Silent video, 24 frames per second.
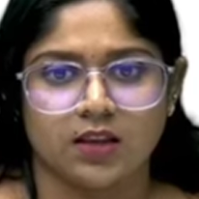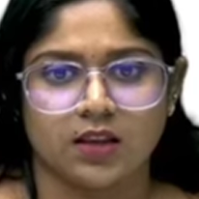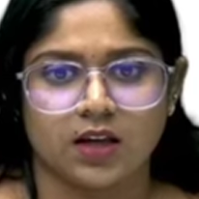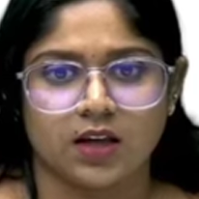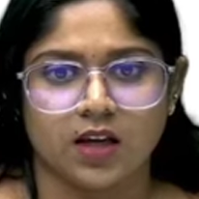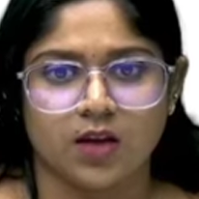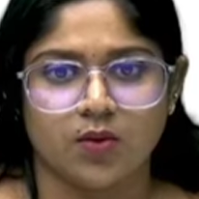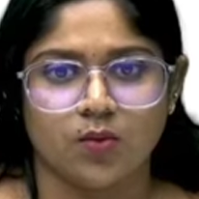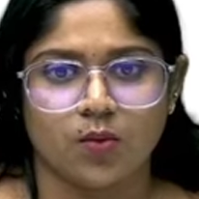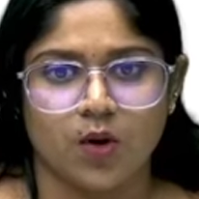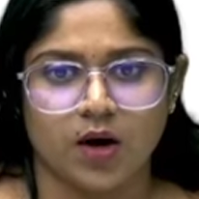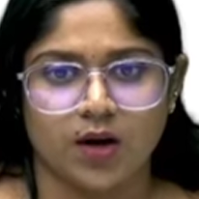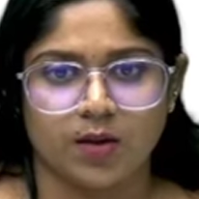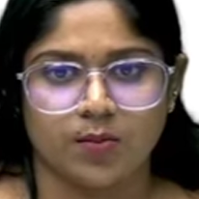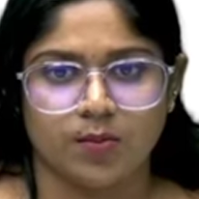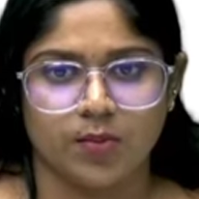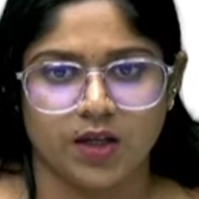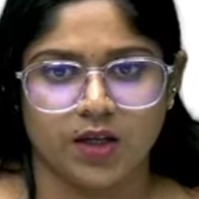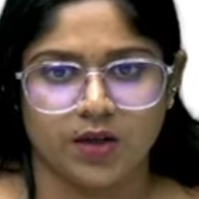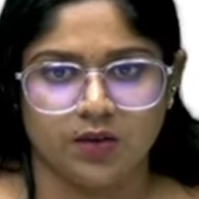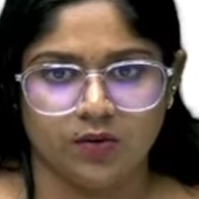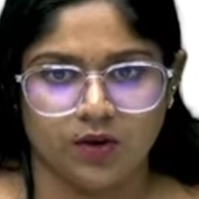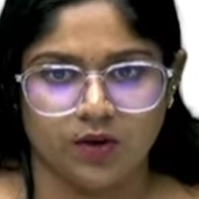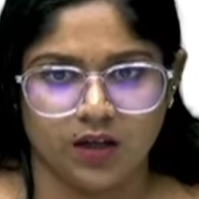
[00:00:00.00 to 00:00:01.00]

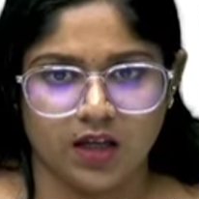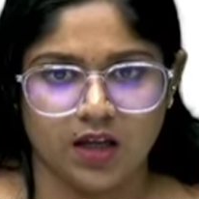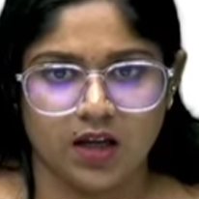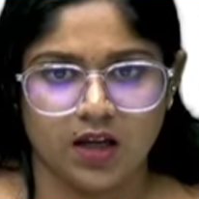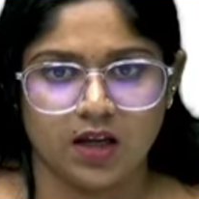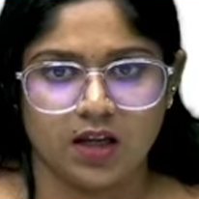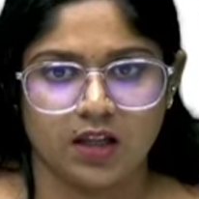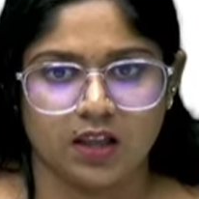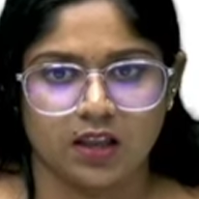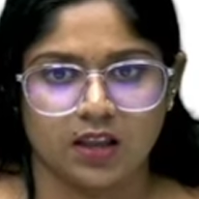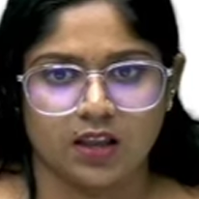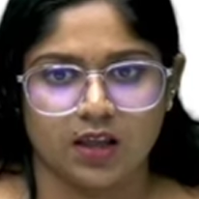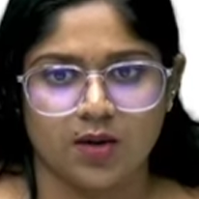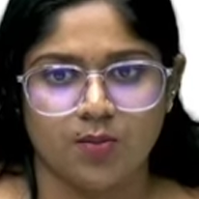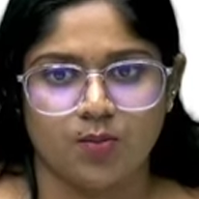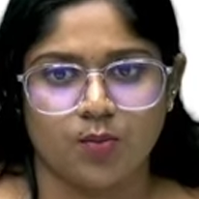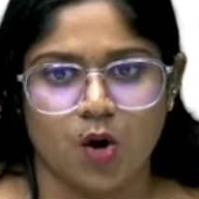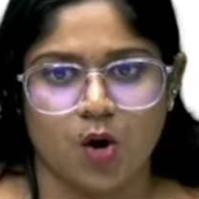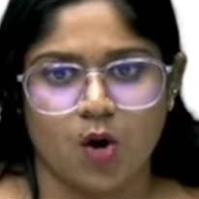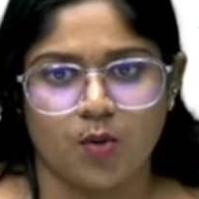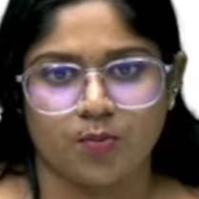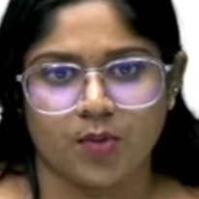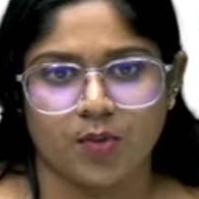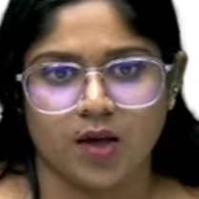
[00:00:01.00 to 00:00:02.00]
3(1)(b)(v) in the
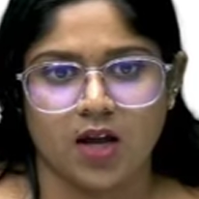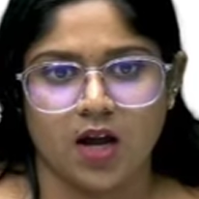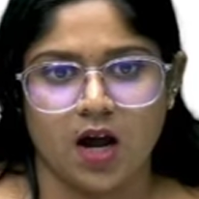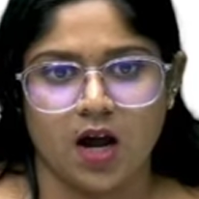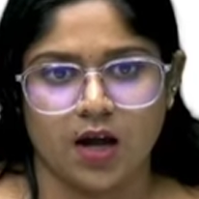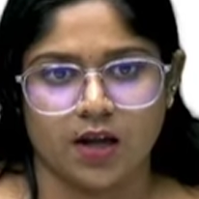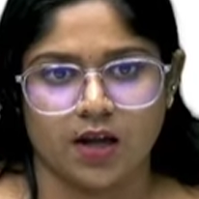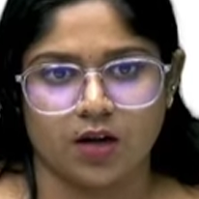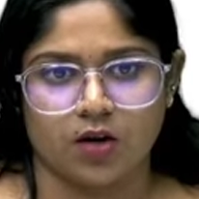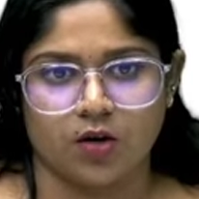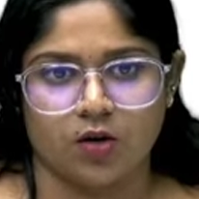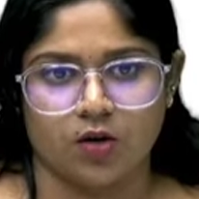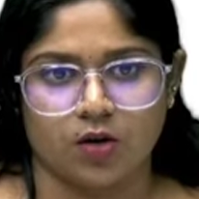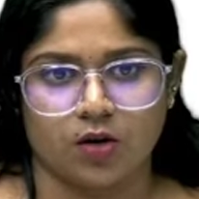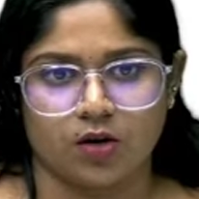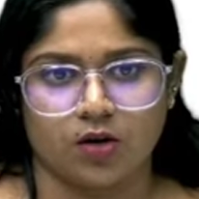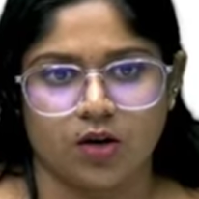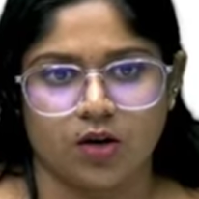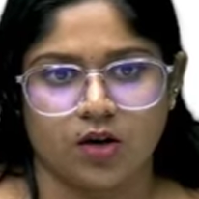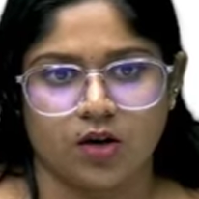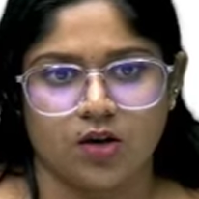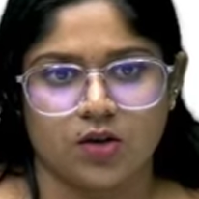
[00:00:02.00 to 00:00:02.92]
Bombay High Court.